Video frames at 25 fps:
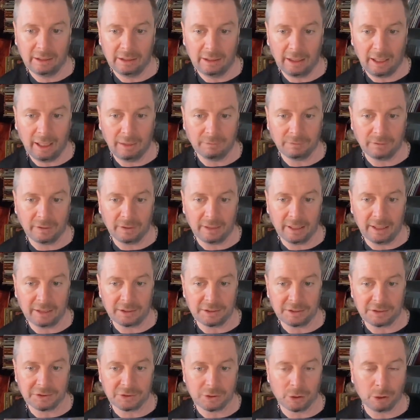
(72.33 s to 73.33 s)
After that,
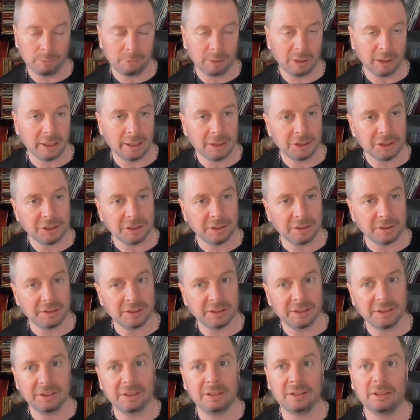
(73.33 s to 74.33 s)
just
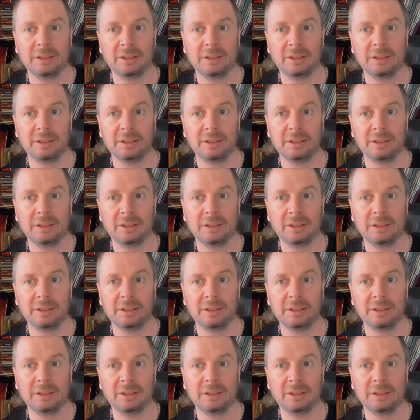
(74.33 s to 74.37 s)
compilations.